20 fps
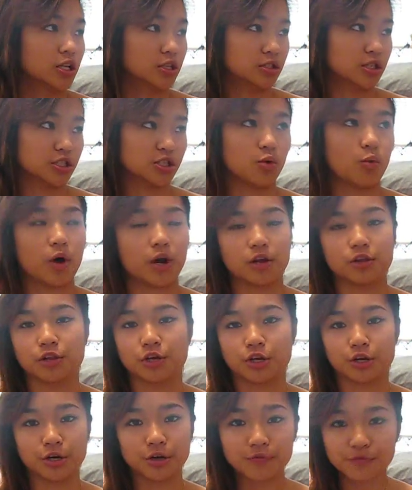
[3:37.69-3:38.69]
doesn't want to
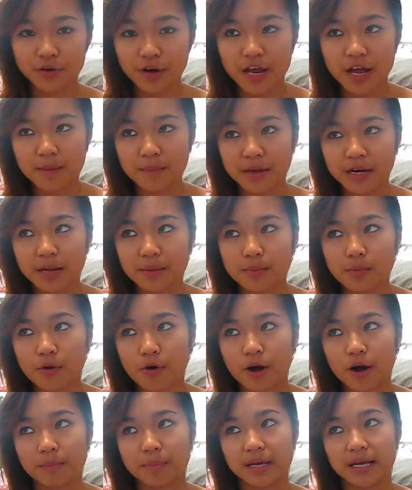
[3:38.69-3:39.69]
look good for him
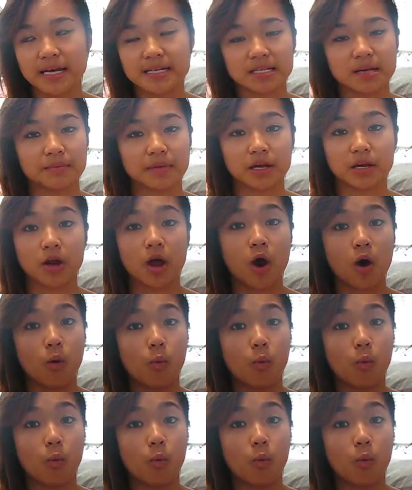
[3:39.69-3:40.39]
anymore, because I mean,